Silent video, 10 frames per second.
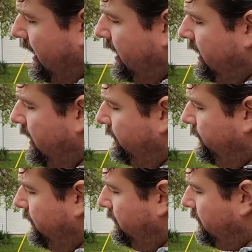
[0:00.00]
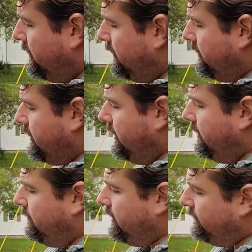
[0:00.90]
And if you were
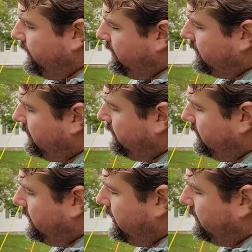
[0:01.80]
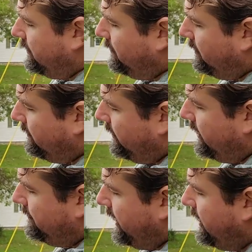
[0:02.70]
dealing with a vehicle that you're more
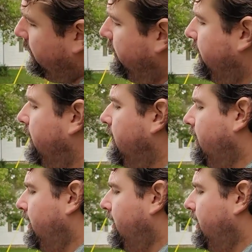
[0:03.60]
worried about the